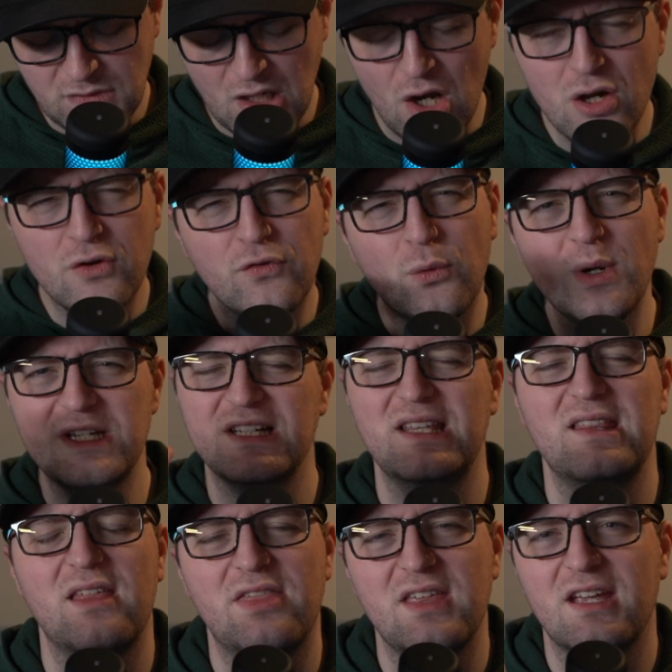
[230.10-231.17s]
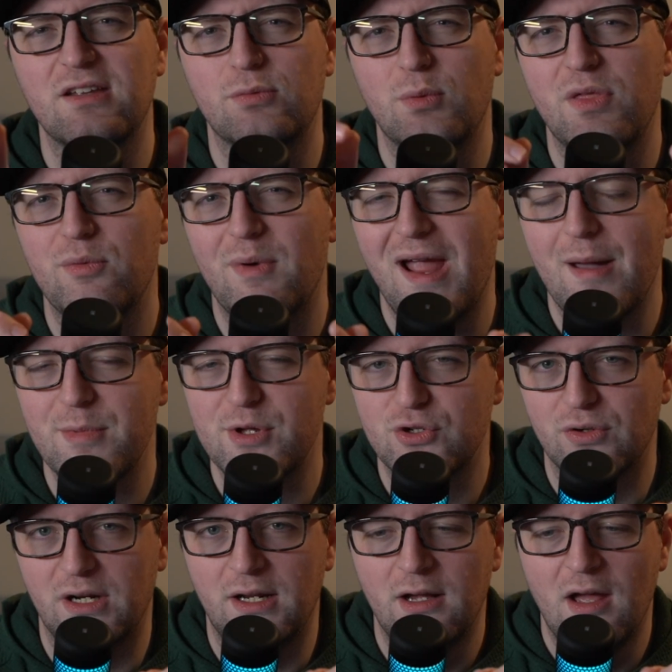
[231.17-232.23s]
unfortunately, the thing is with Real
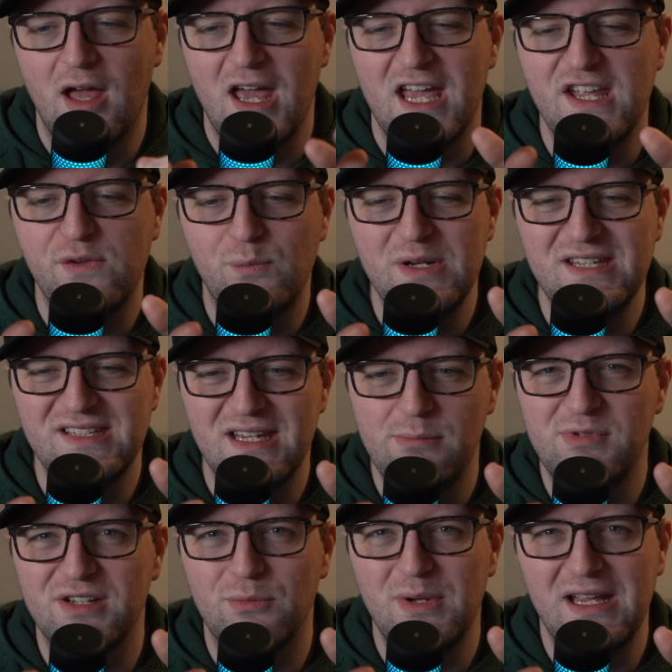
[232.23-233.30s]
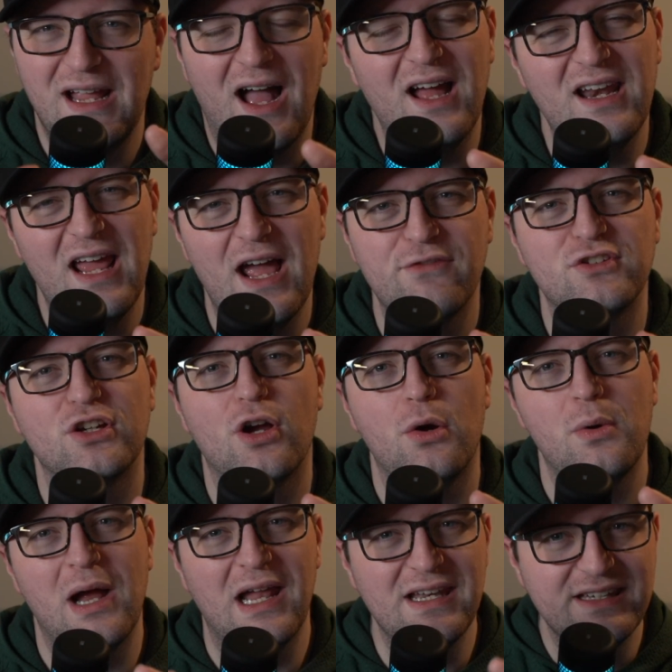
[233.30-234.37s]
Madrid is we kind of have to
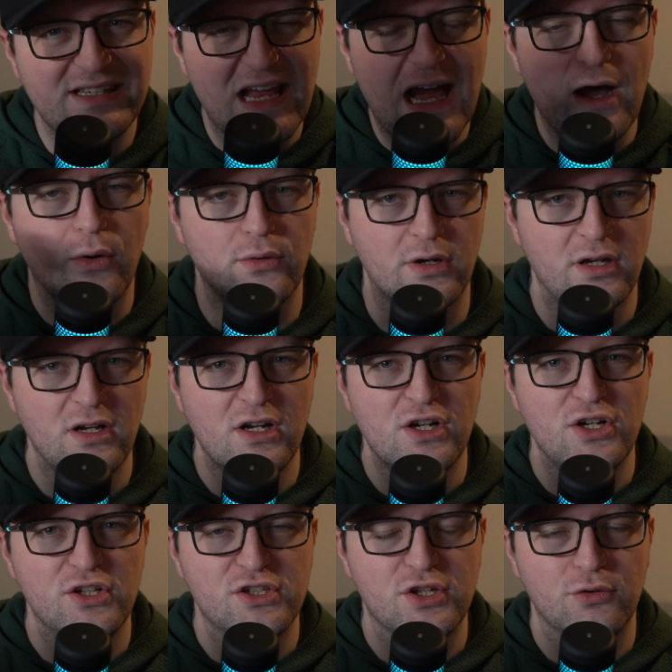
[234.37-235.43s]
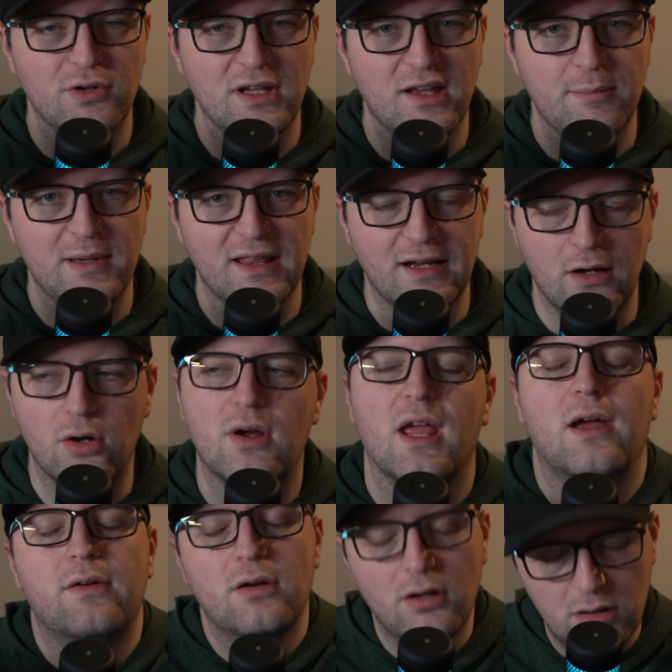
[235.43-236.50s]
go down to really be like, okay,
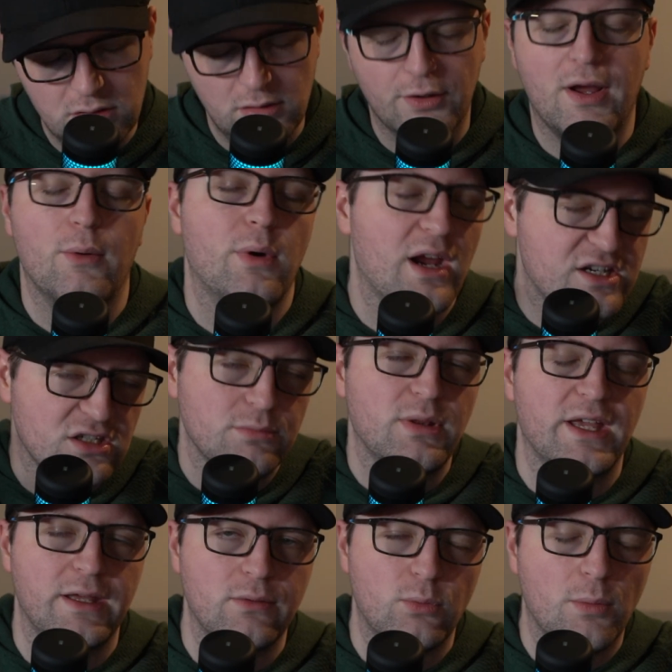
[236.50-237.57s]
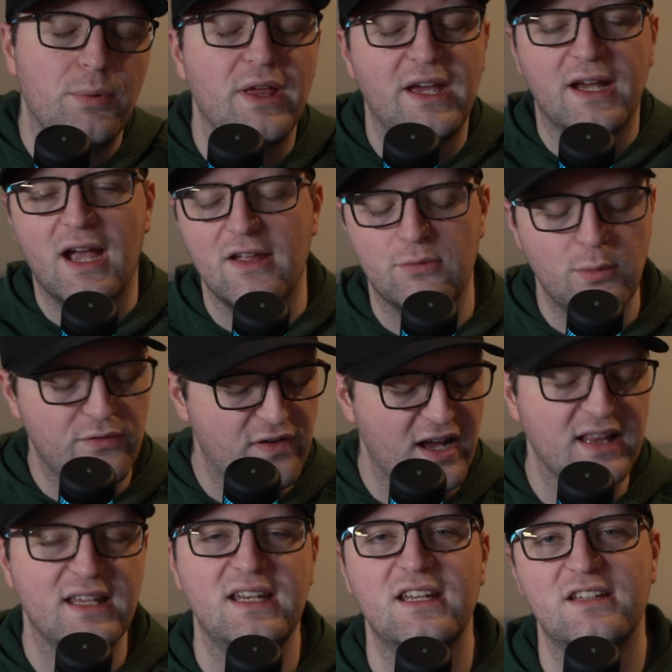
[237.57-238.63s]
we're actually playing. We're playing, guys. We
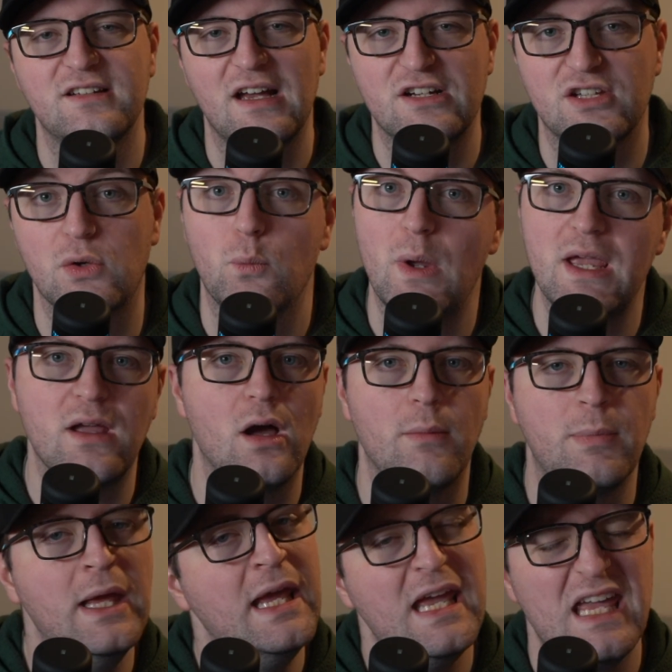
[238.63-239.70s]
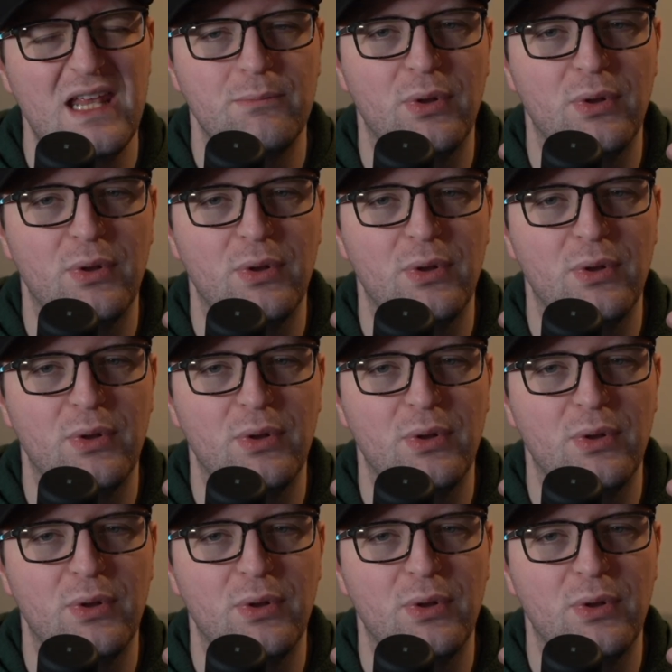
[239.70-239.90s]
finally need to actually wake up and